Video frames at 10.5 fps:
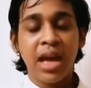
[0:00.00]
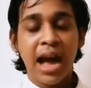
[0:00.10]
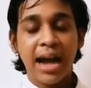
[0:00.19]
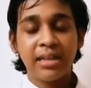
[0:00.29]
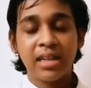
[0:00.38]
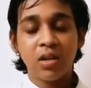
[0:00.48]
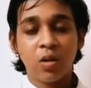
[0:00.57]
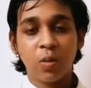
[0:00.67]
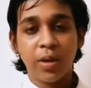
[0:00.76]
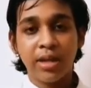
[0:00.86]
I shall
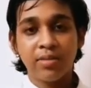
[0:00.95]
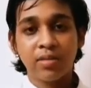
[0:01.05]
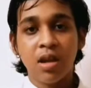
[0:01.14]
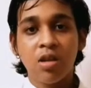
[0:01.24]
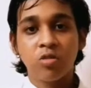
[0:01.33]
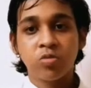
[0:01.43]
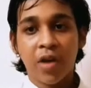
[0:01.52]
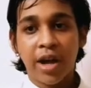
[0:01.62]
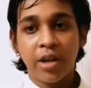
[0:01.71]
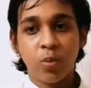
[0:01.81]
always
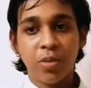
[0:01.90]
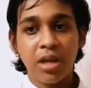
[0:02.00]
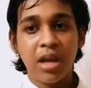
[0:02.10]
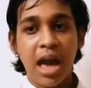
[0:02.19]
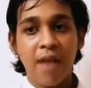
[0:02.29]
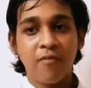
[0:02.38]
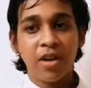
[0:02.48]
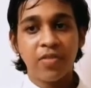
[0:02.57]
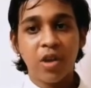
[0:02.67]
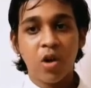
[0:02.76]
strive to be
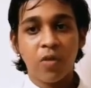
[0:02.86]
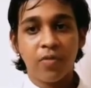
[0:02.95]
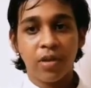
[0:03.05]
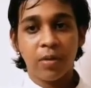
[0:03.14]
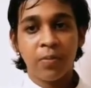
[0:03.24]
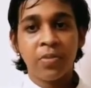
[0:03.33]
worthy of it.